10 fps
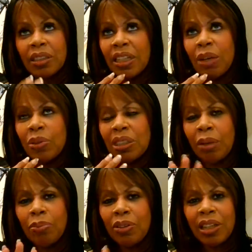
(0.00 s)
and there was
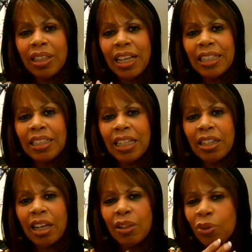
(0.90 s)
something that they did,
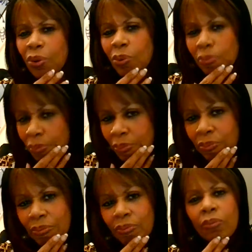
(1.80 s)
and I thought,
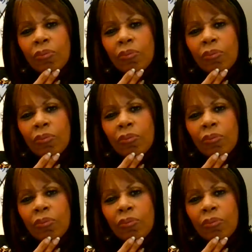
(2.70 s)
hmm,